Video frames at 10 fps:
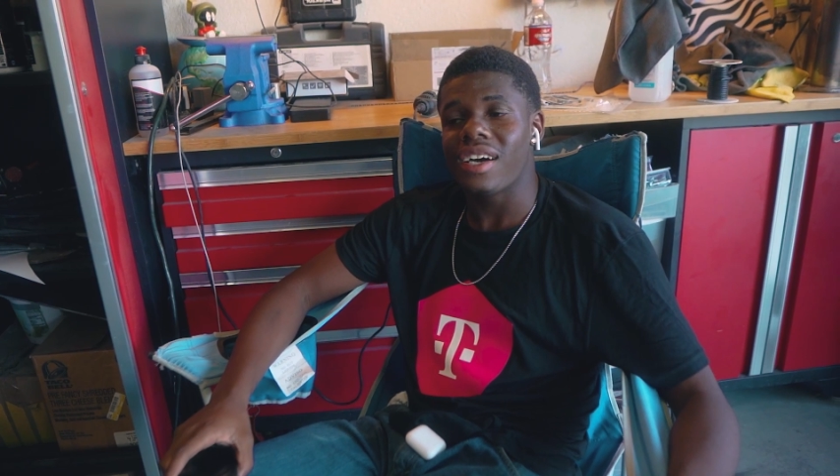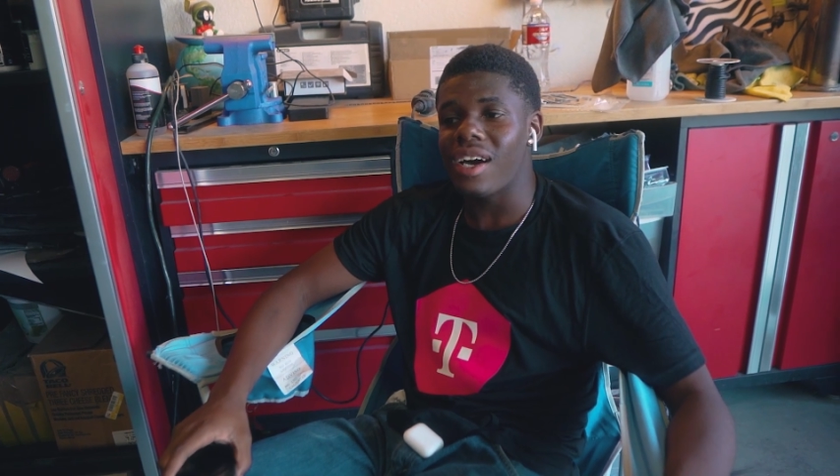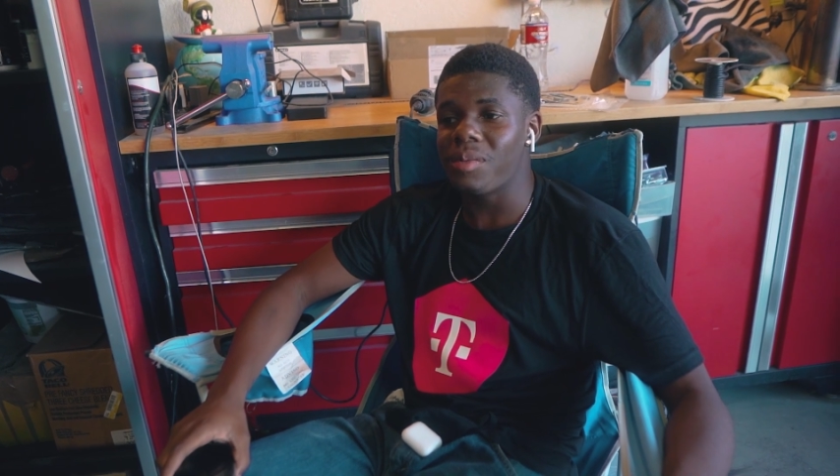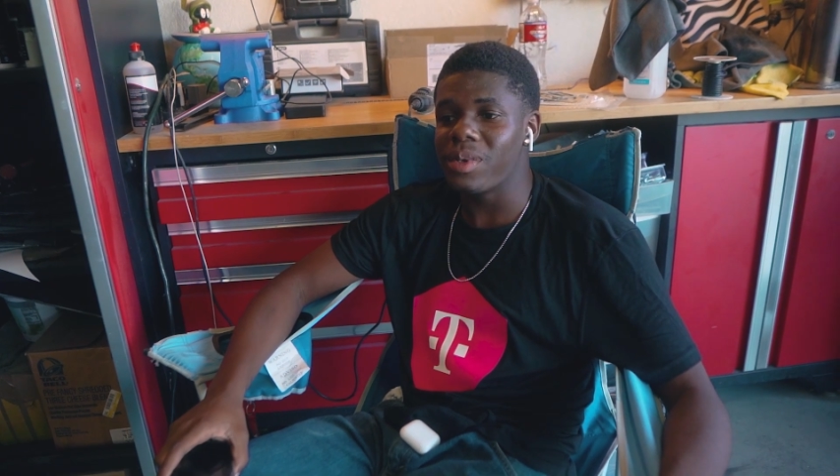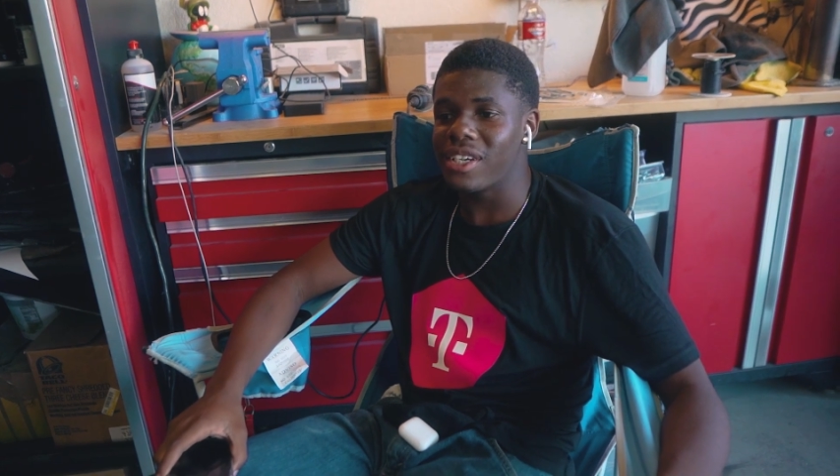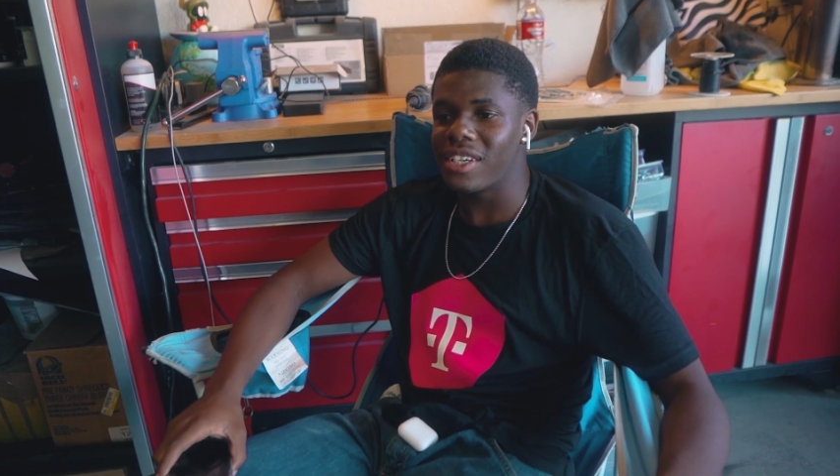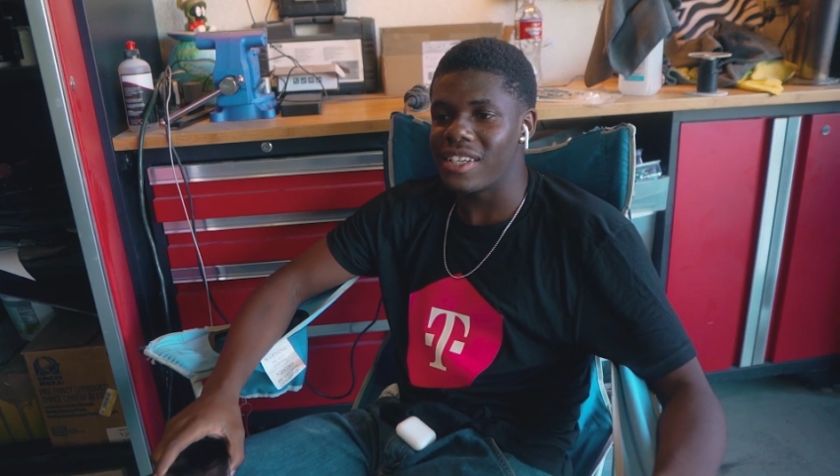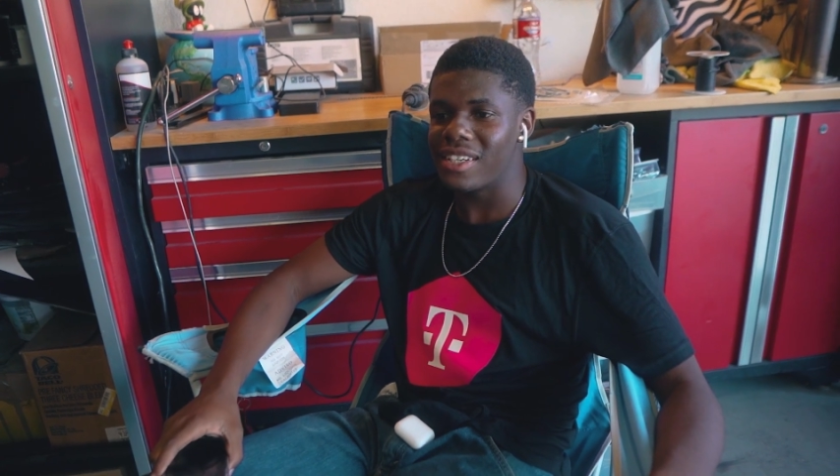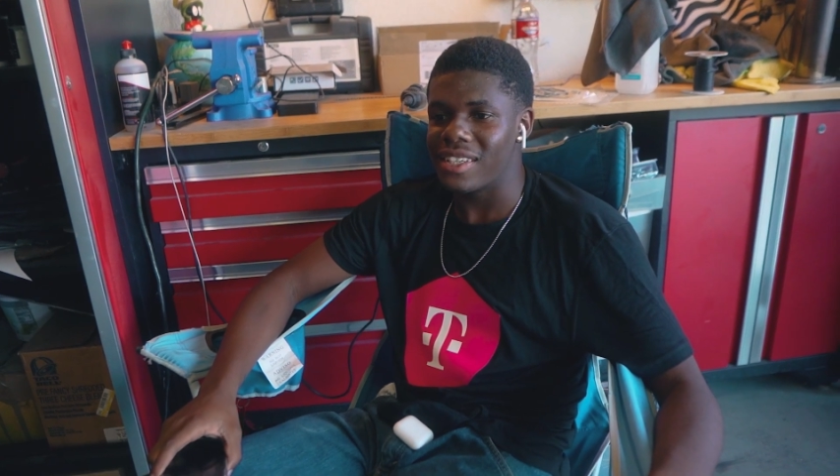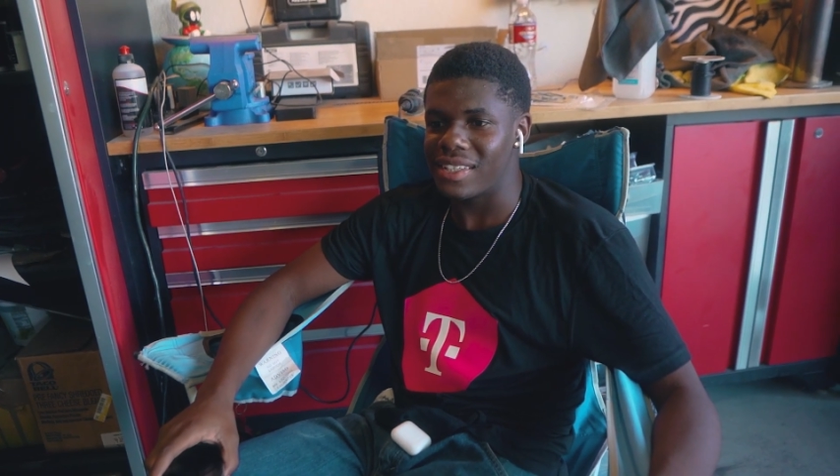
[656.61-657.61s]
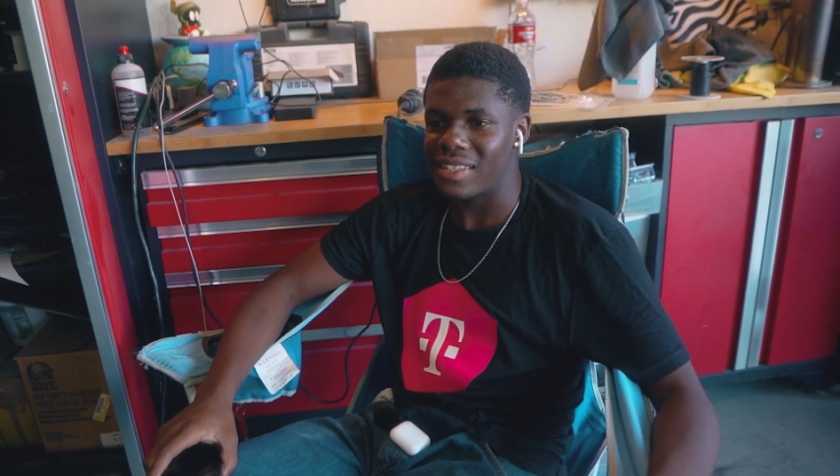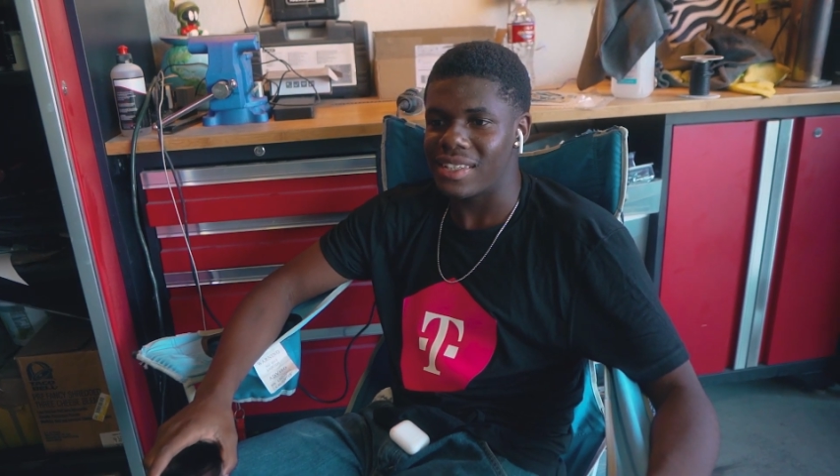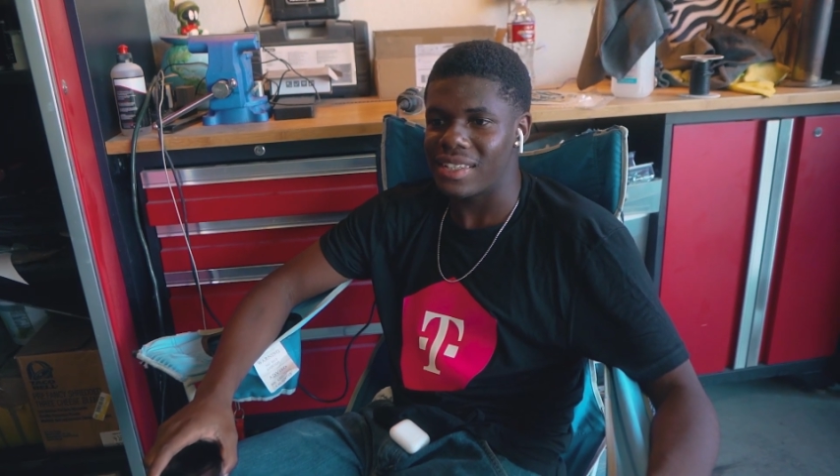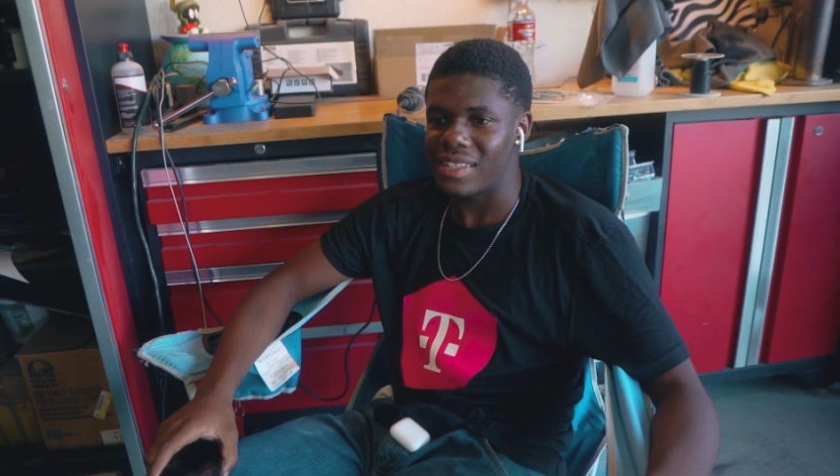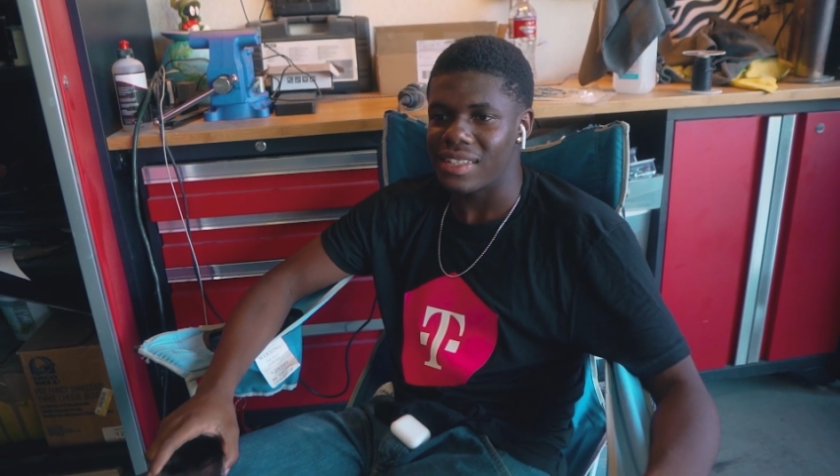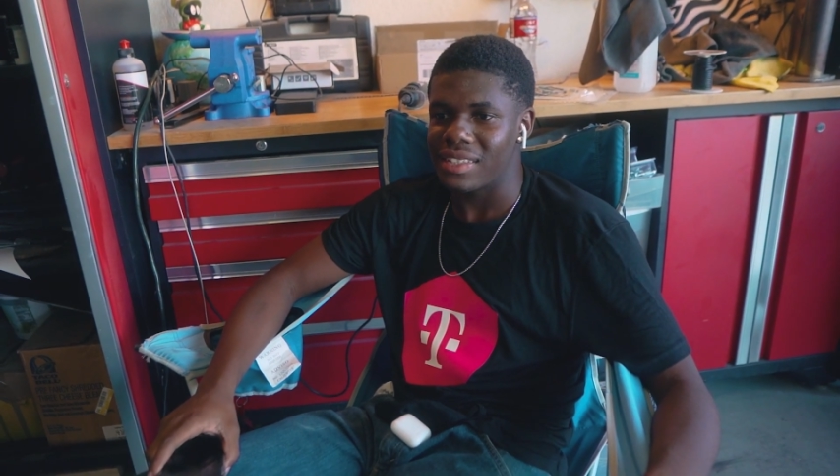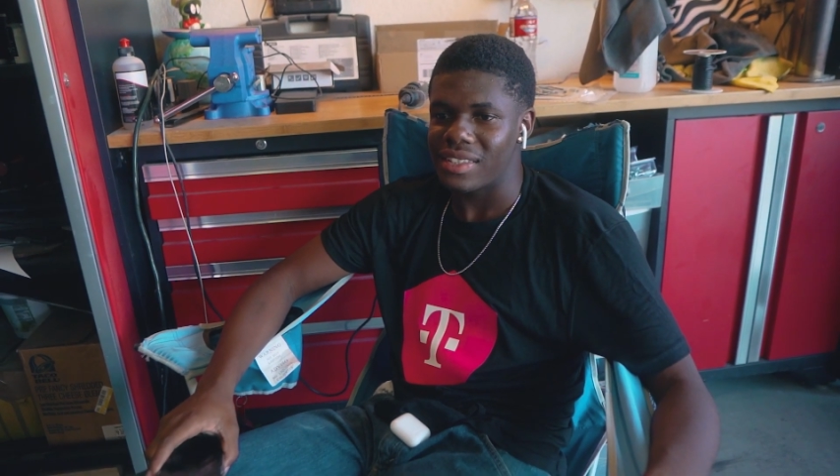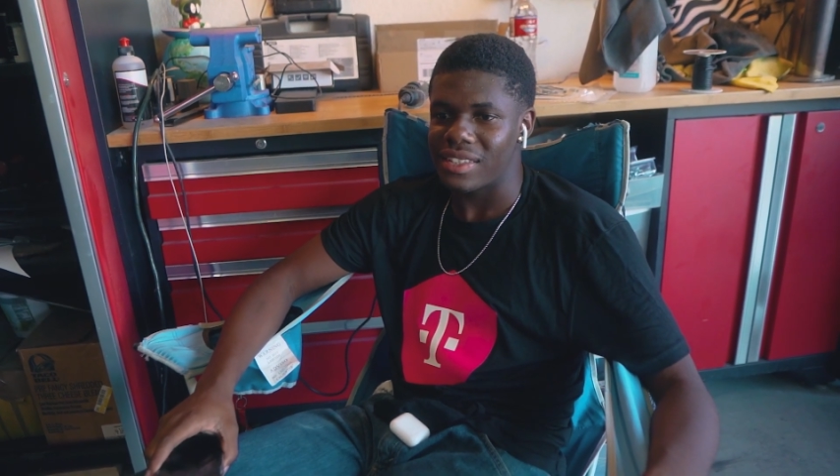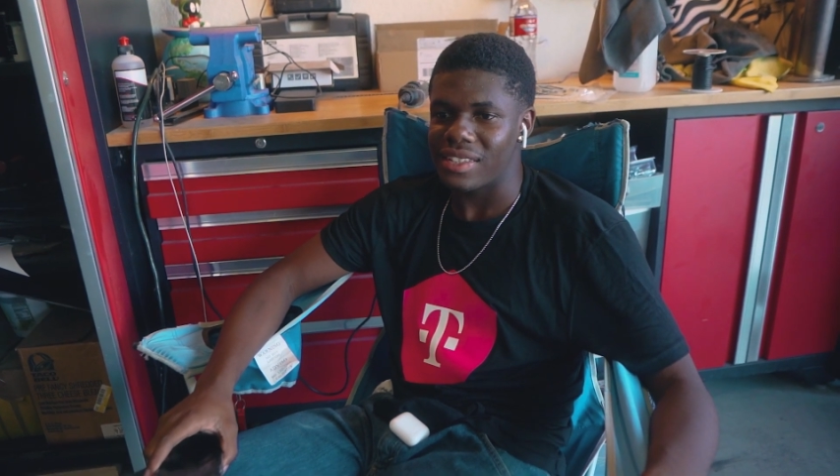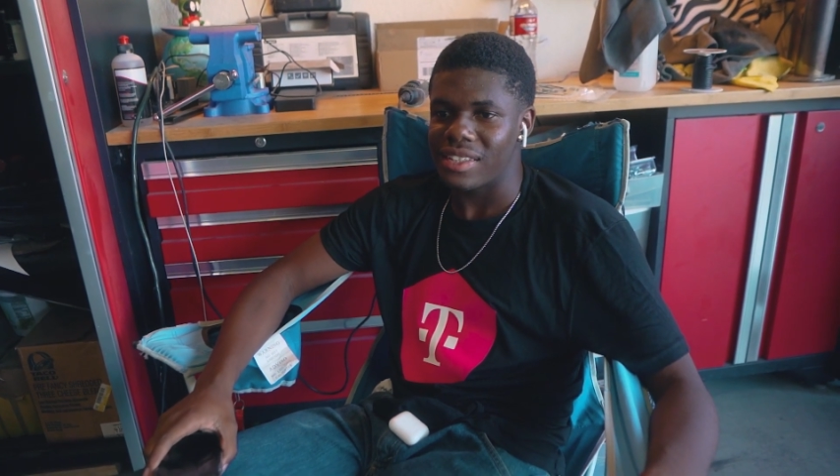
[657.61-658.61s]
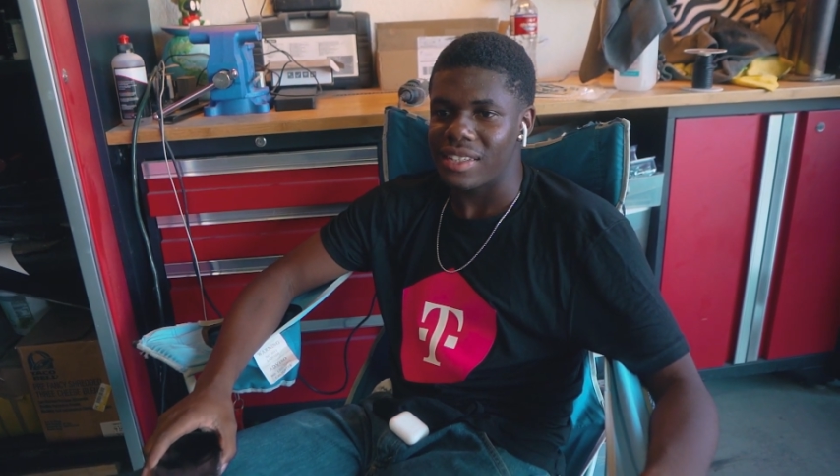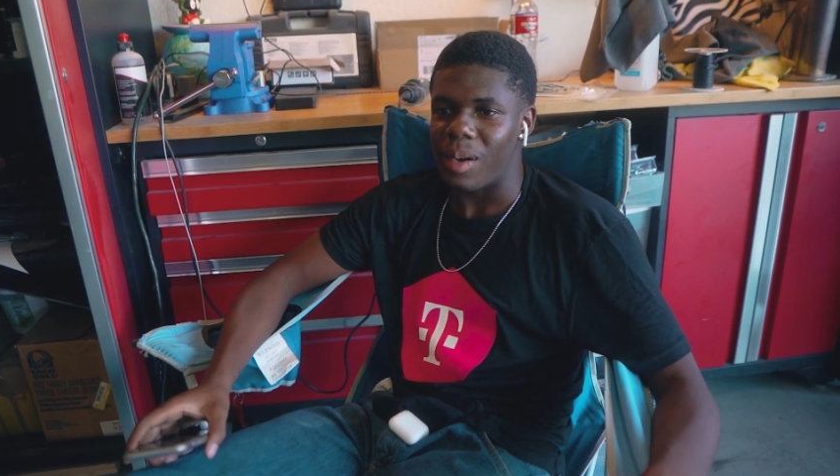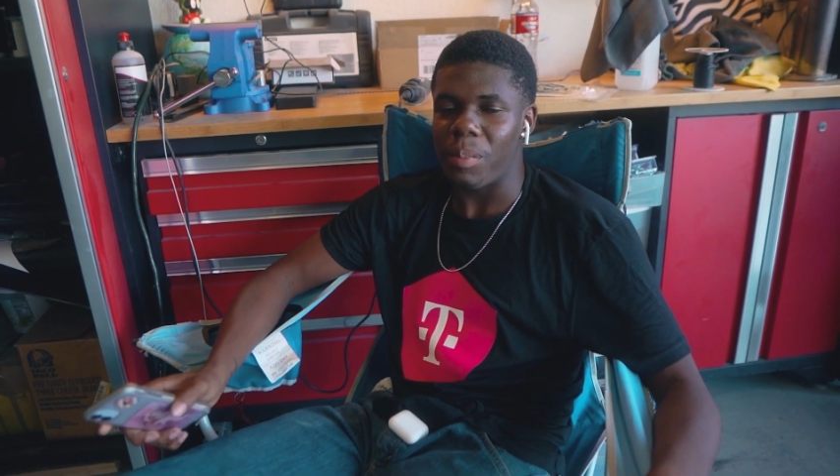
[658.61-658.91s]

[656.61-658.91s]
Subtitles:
I mean, I'm